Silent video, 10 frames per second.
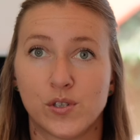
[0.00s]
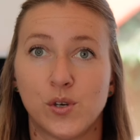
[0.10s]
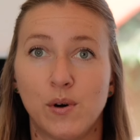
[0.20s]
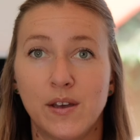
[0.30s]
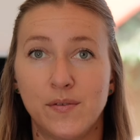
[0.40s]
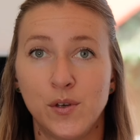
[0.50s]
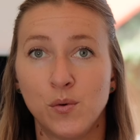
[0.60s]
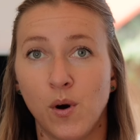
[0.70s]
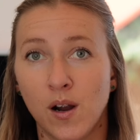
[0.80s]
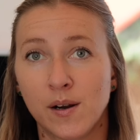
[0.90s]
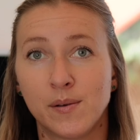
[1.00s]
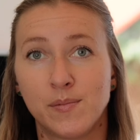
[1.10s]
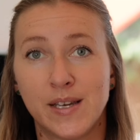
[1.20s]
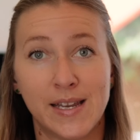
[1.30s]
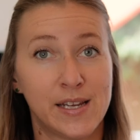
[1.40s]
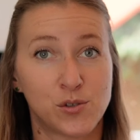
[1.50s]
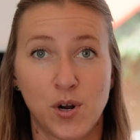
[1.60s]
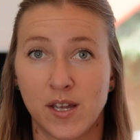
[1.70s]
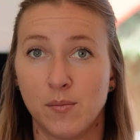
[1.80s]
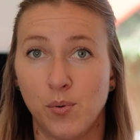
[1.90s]
So if you are getting
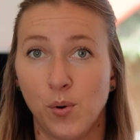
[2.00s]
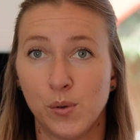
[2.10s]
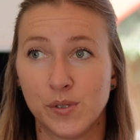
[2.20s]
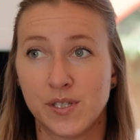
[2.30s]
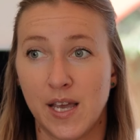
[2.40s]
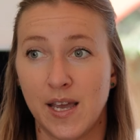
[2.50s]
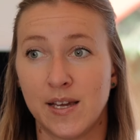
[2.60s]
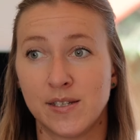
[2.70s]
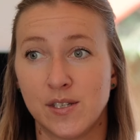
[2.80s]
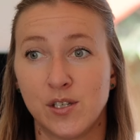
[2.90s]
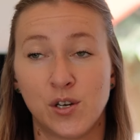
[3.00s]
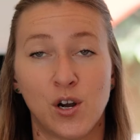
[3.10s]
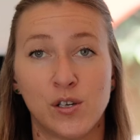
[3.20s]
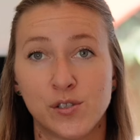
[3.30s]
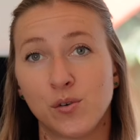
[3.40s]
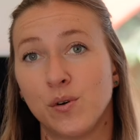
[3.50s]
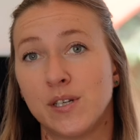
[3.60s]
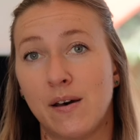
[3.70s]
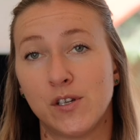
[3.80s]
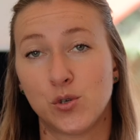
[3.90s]
trekking poles and you're also going
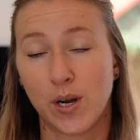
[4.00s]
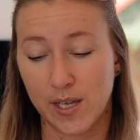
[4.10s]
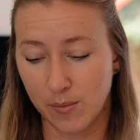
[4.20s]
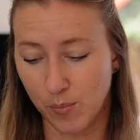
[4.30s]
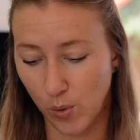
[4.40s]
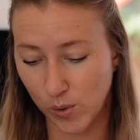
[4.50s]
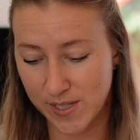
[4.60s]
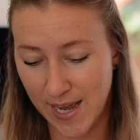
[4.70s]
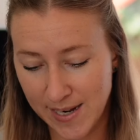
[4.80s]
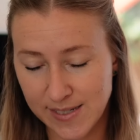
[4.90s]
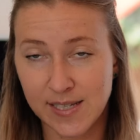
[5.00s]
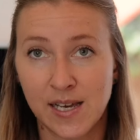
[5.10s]
to have a trekking pole tent,